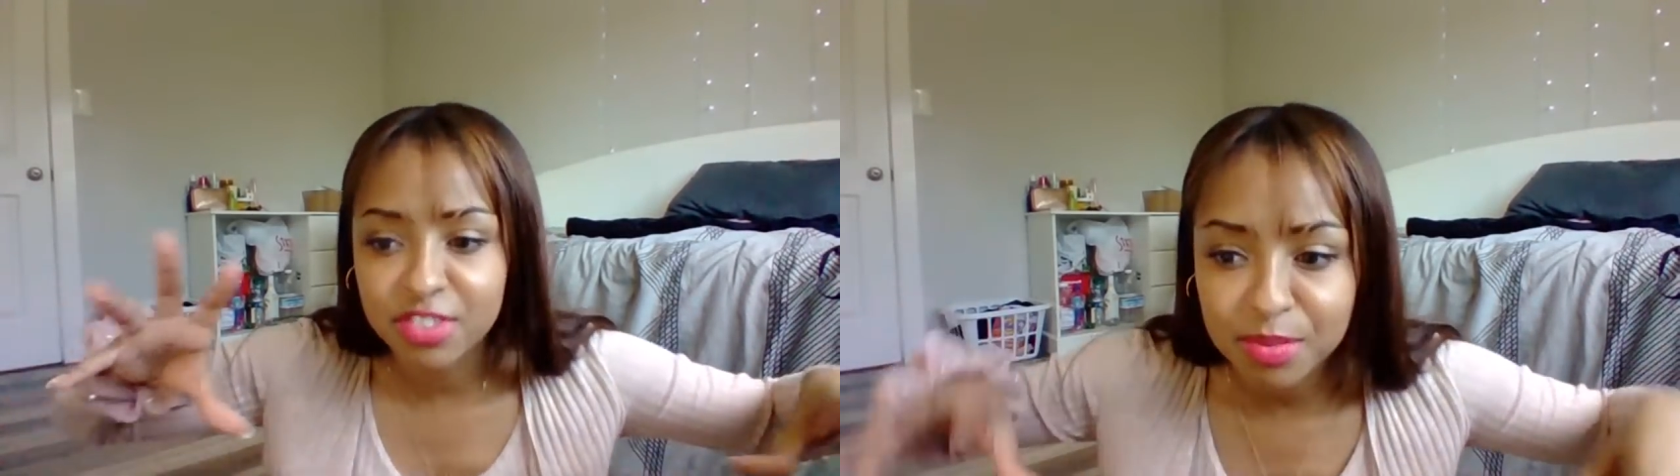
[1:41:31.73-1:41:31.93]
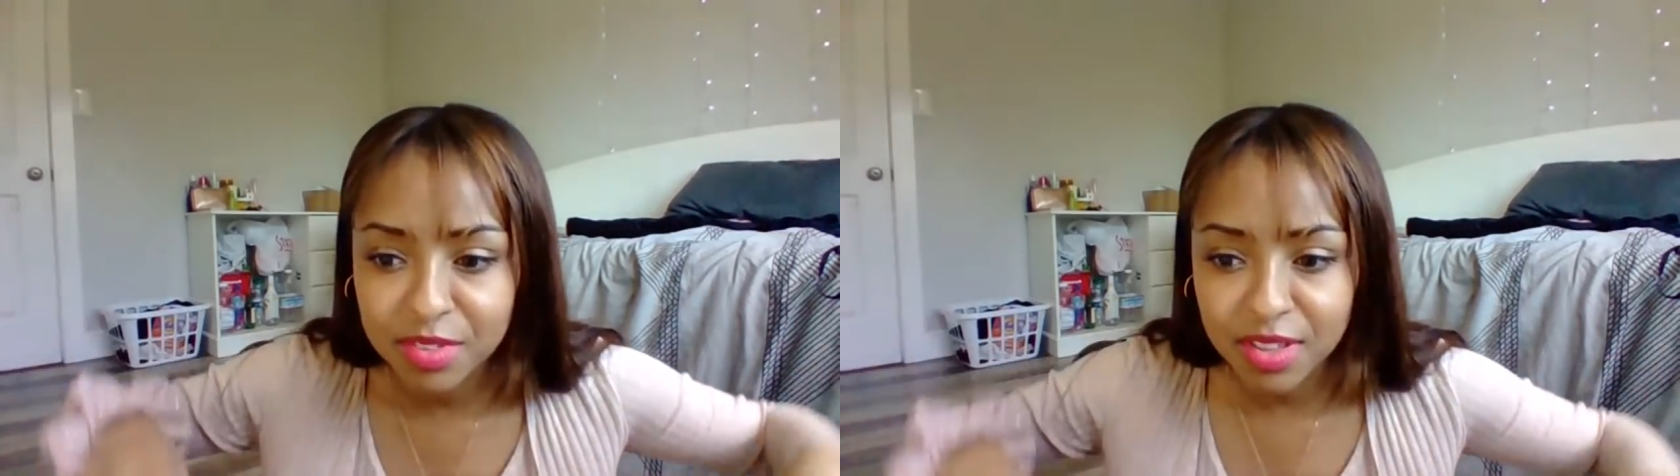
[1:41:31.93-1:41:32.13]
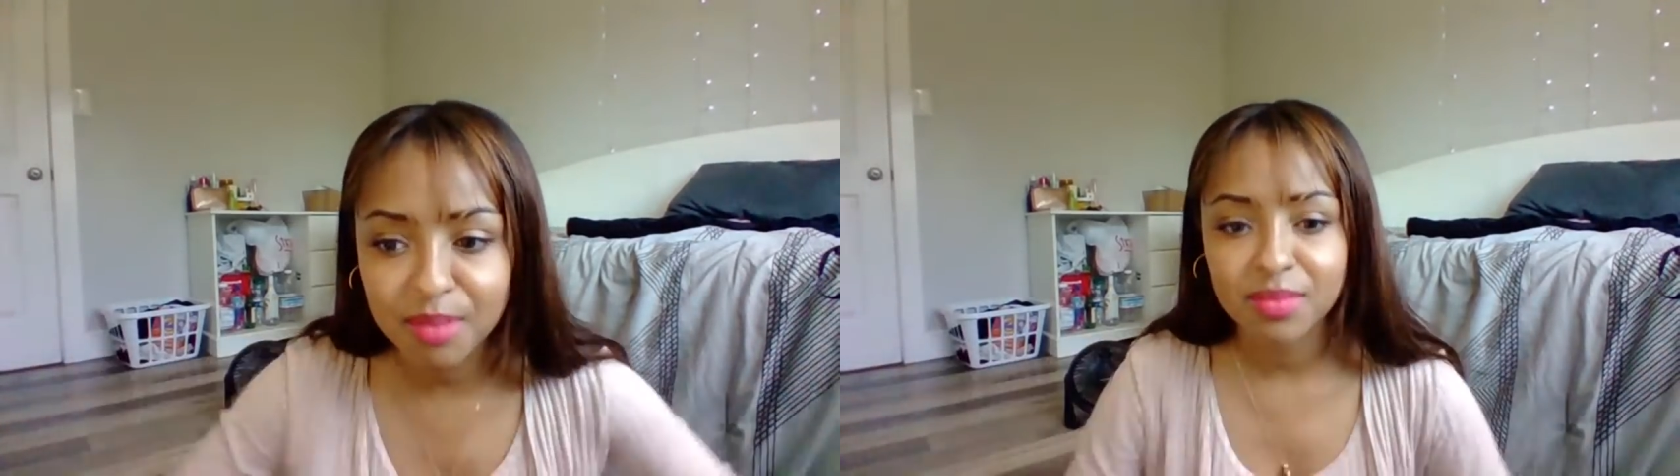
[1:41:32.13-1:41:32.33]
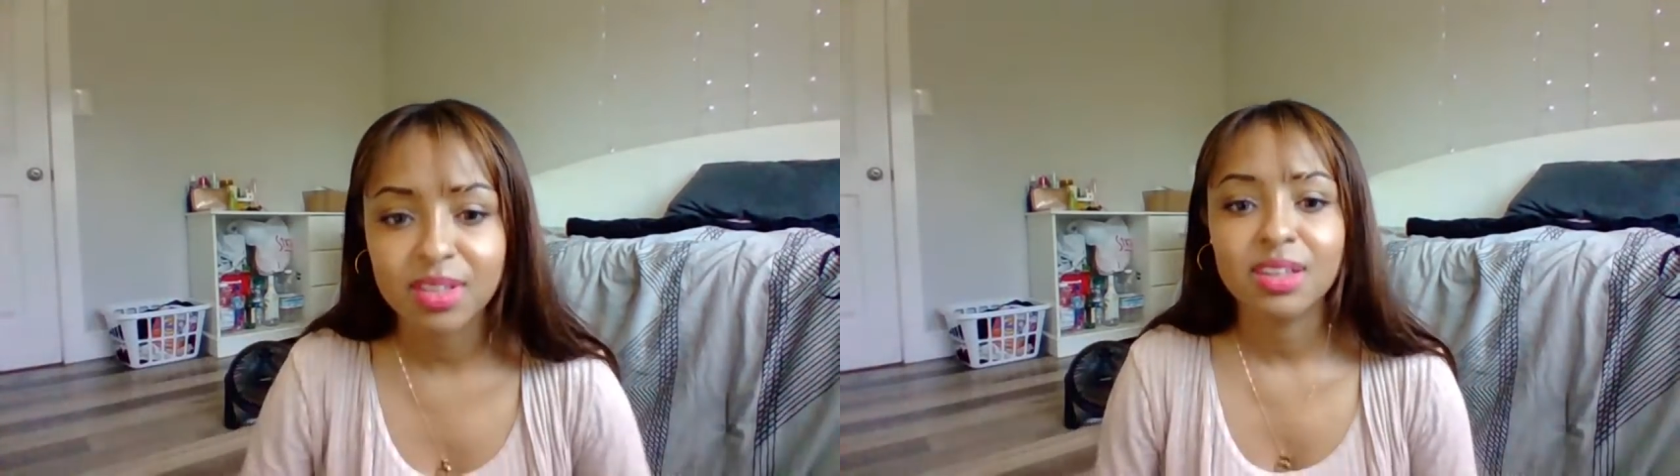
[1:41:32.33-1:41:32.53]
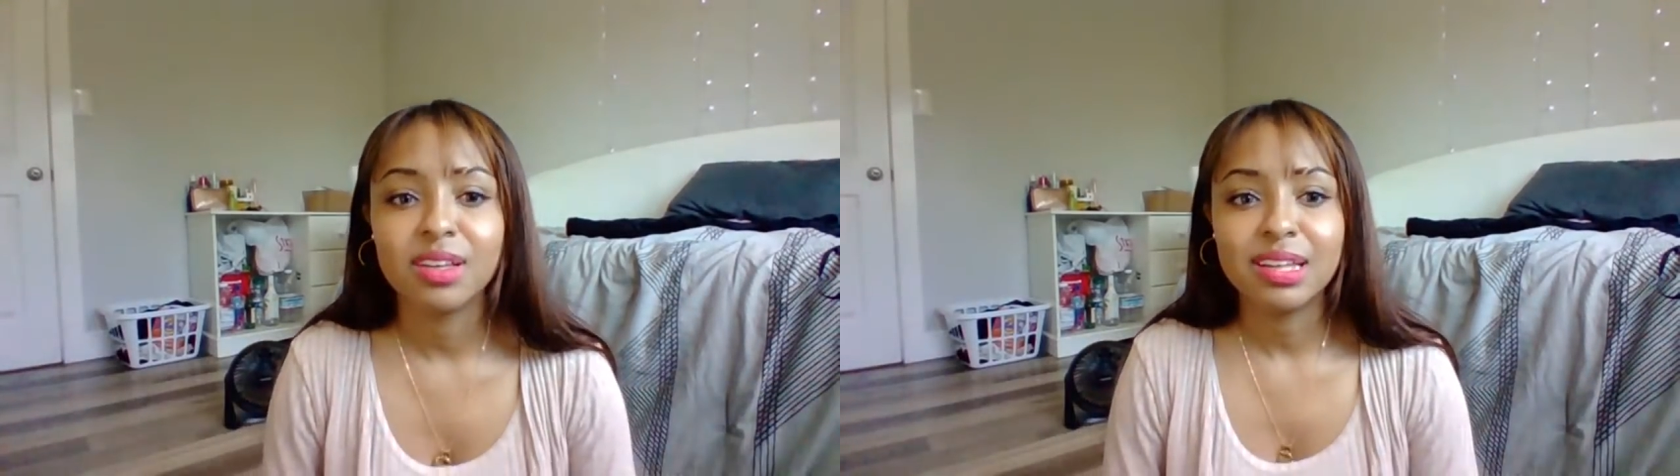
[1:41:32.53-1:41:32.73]
jumps up.
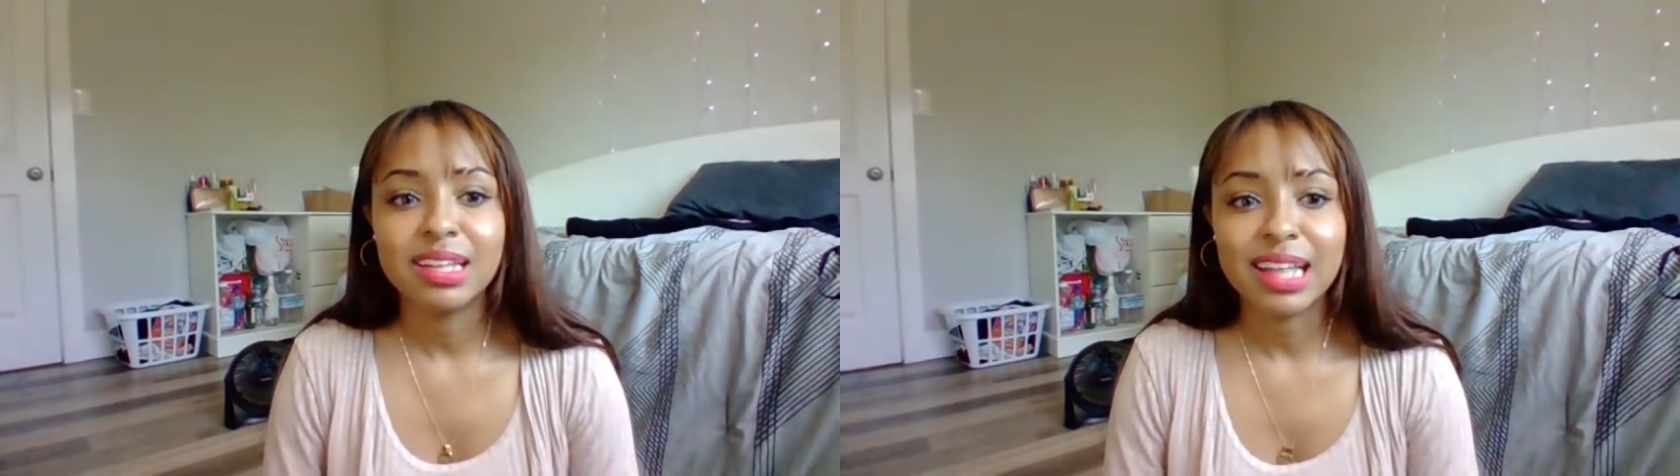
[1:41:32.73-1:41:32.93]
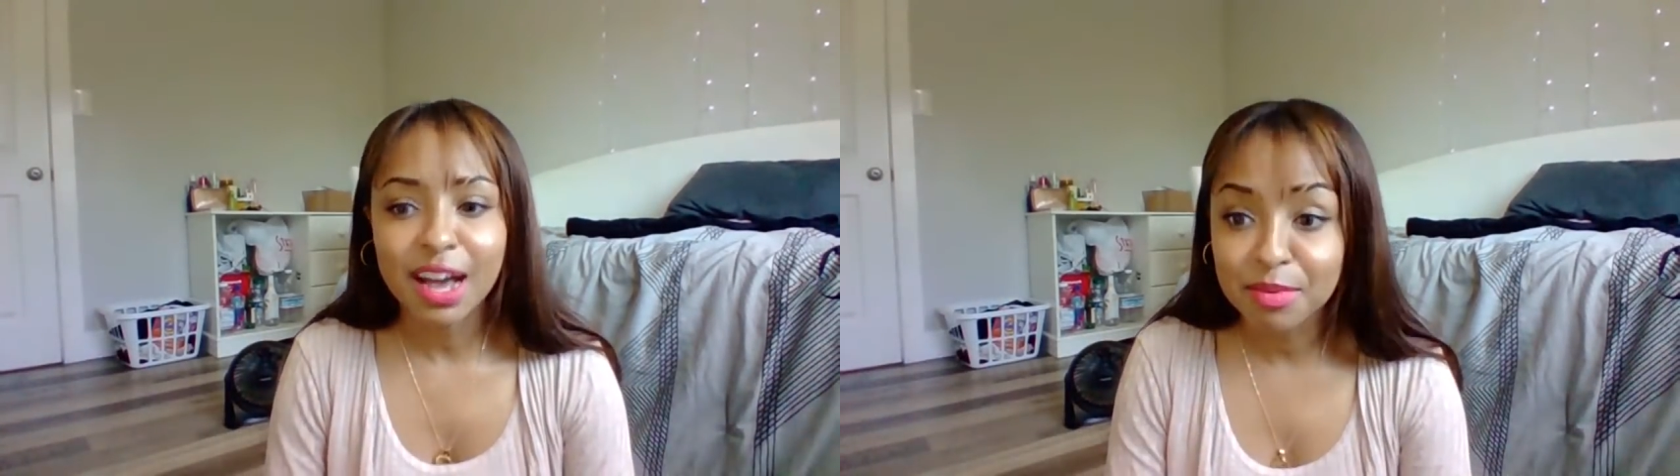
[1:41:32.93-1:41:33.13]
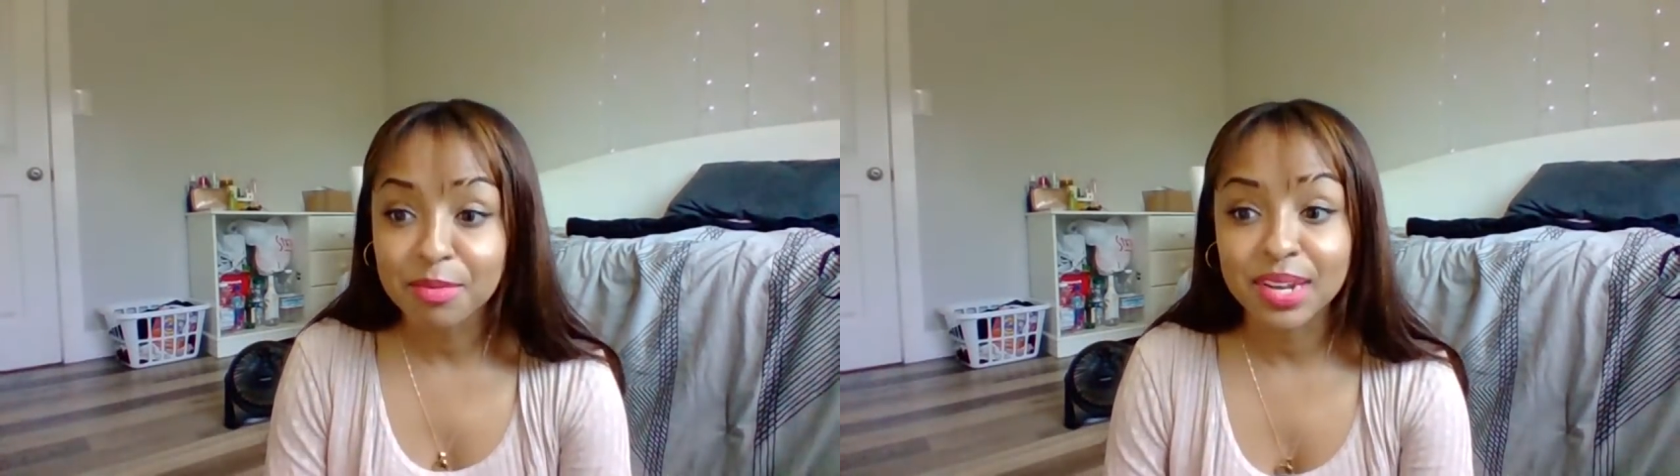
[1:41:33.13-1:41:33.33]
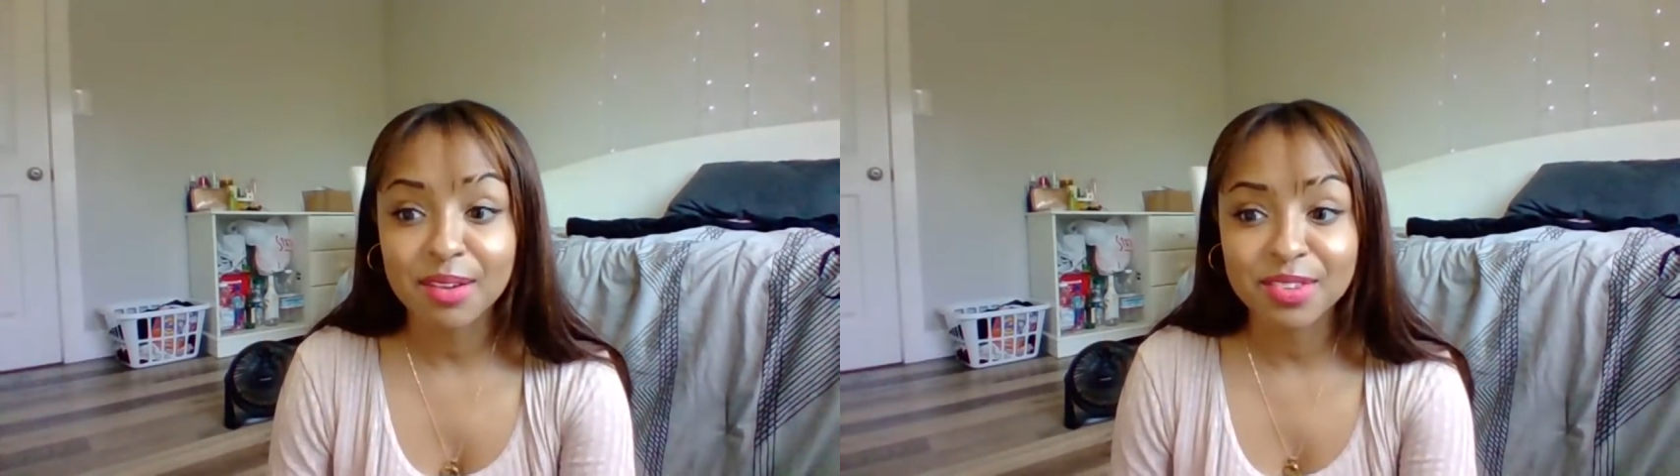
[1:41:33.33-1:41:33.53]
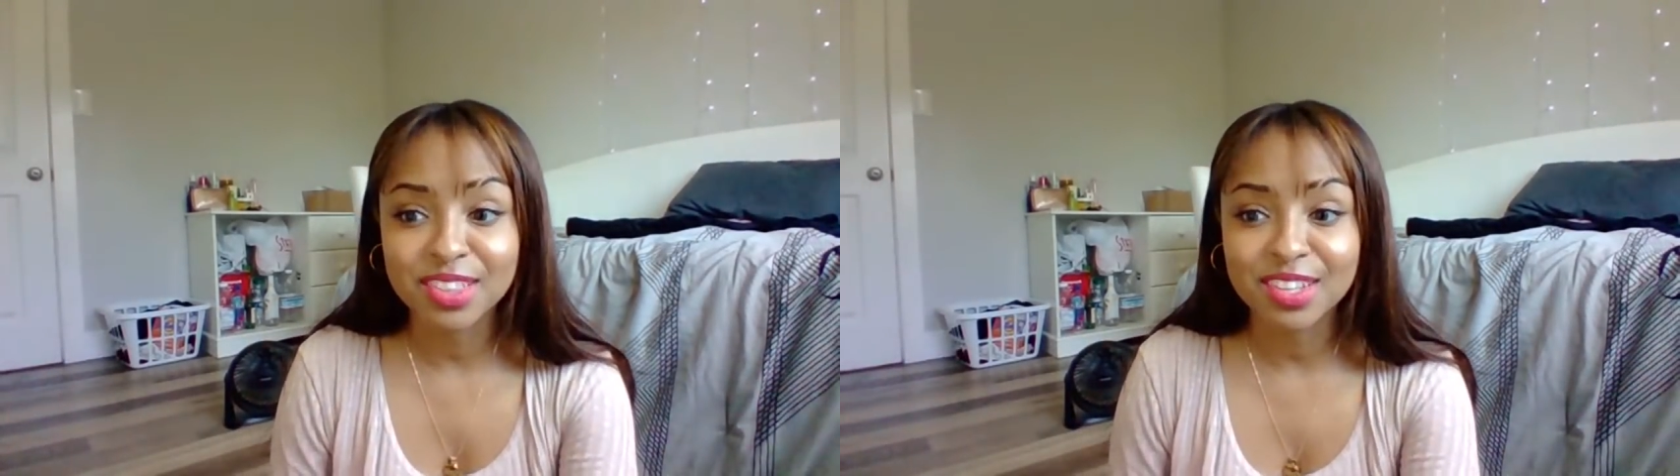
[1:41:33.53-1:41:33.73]
I remember
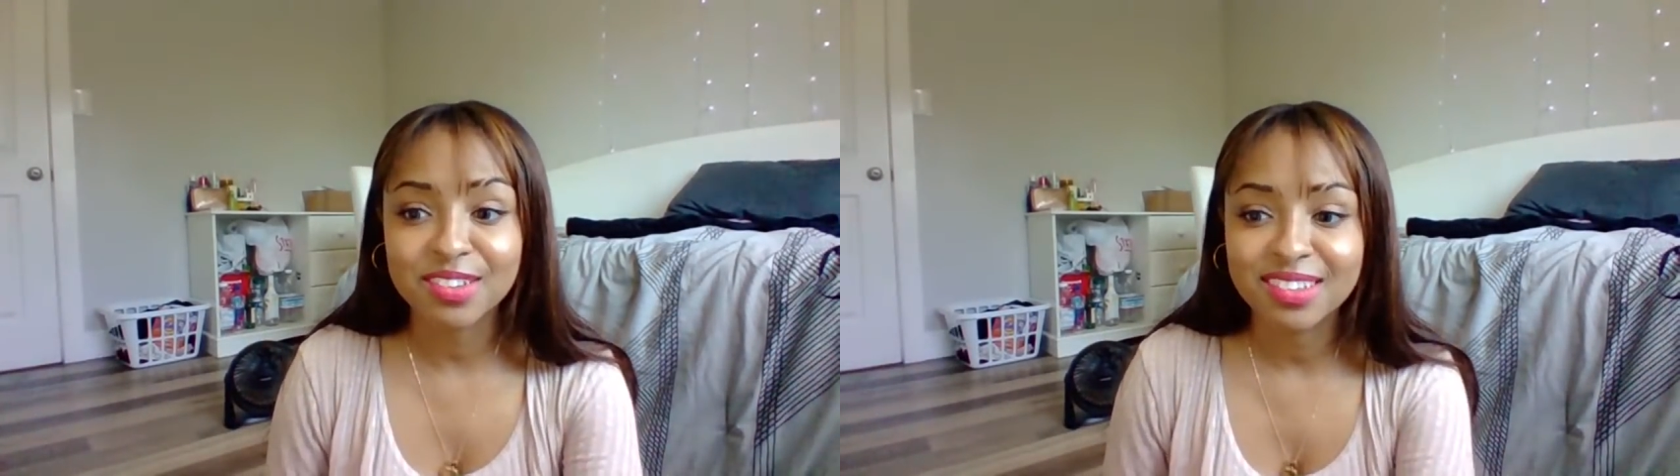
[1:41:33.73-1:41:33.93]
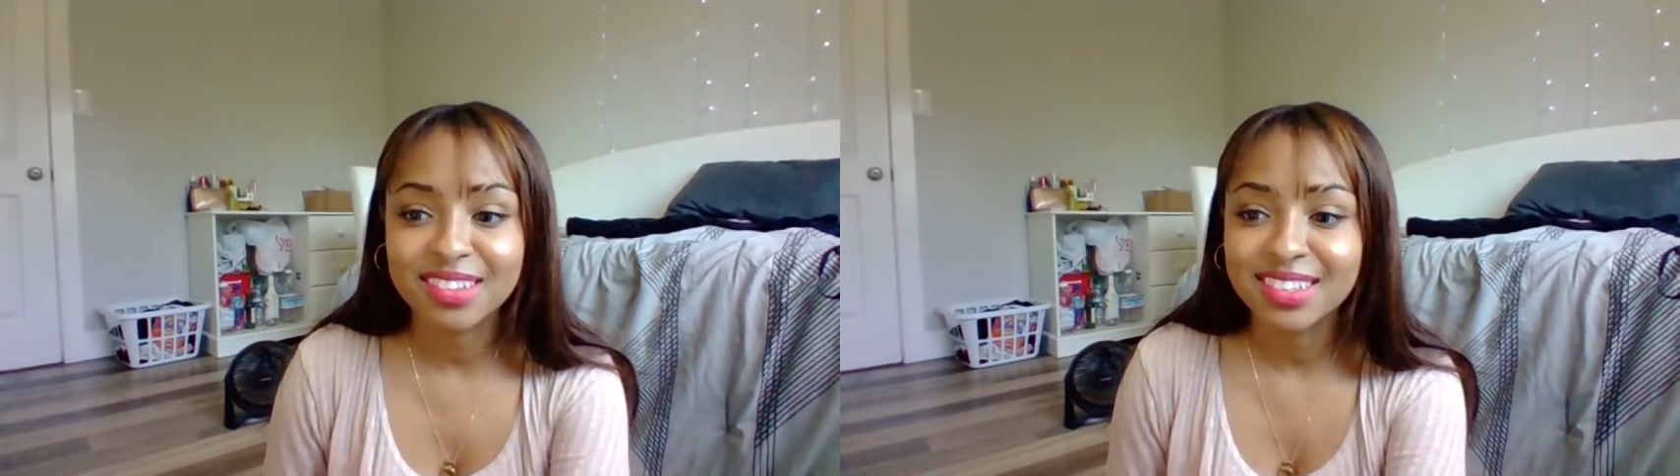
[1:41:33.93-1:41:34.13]
that one though.